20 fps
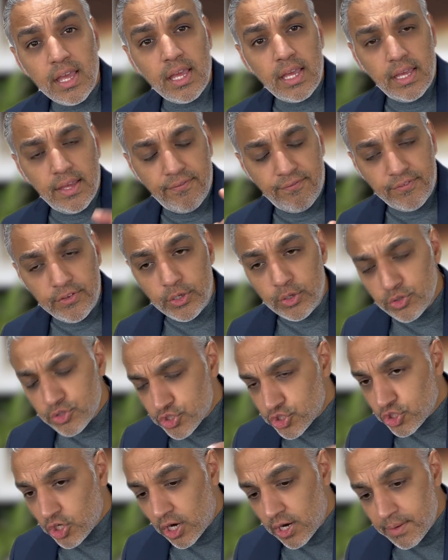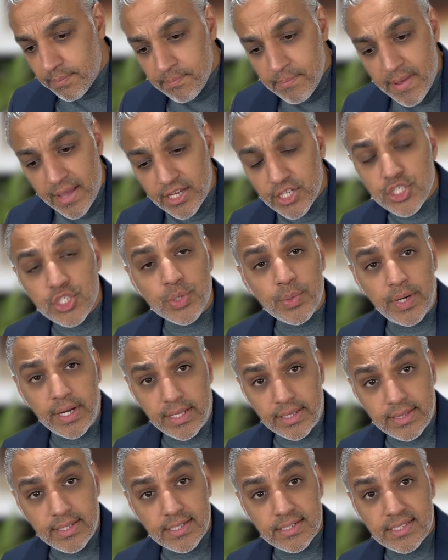If you start
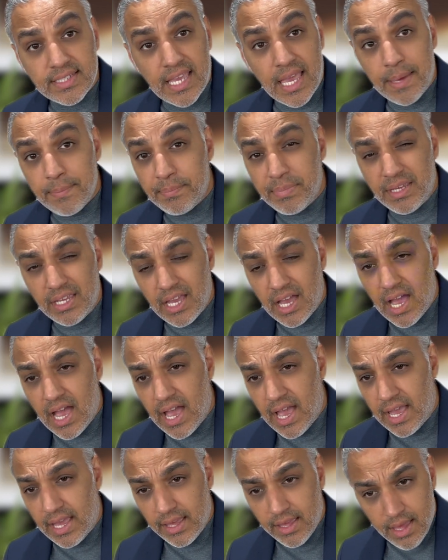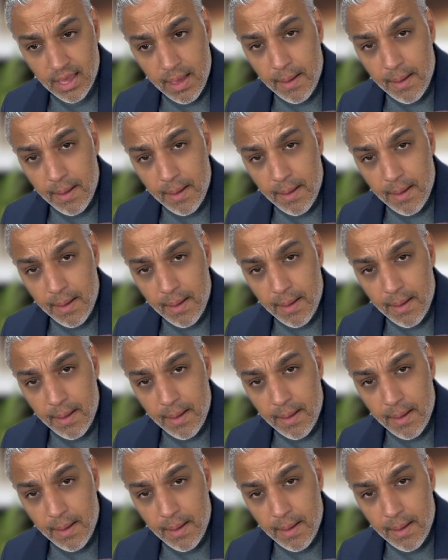measuring this KPI